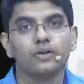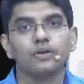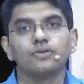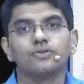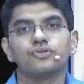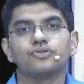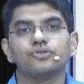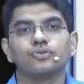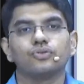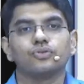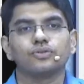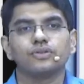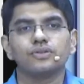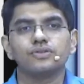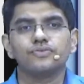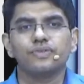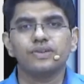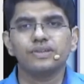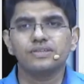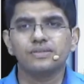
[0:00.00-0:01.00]
So this is
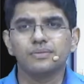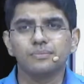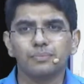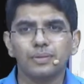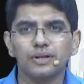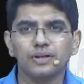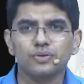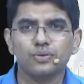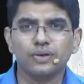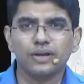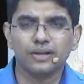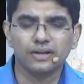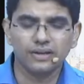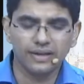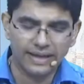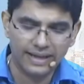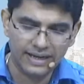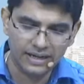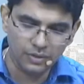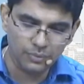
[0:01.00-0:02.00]
very simple. You can
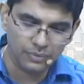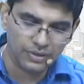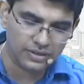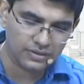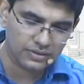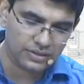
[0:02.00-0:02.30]
eliminate